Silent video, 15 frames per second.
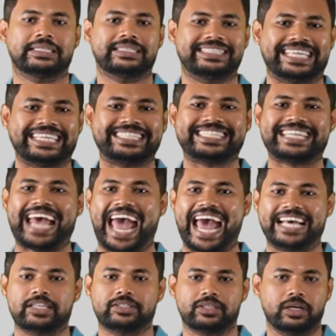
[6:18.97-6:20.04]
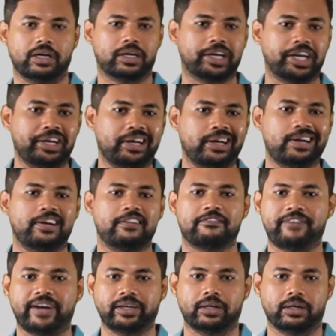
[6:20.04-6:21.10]
Just as a kindled
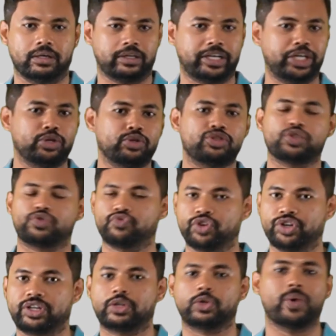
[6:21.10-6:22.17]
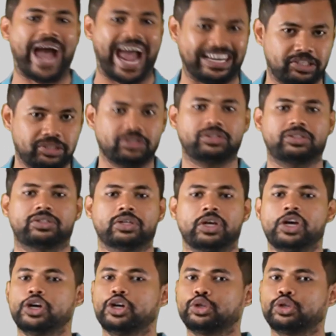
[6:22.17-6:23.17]
fire reduces wood to ashes,